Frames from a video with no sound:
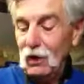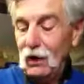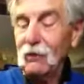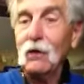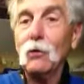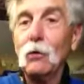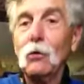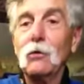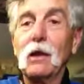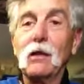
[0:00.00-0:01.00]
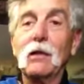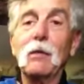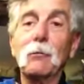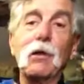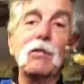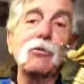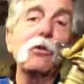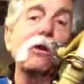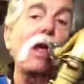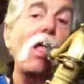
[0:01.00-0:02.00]
and then hold, and then play the
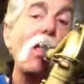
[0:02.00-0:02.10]
trill key.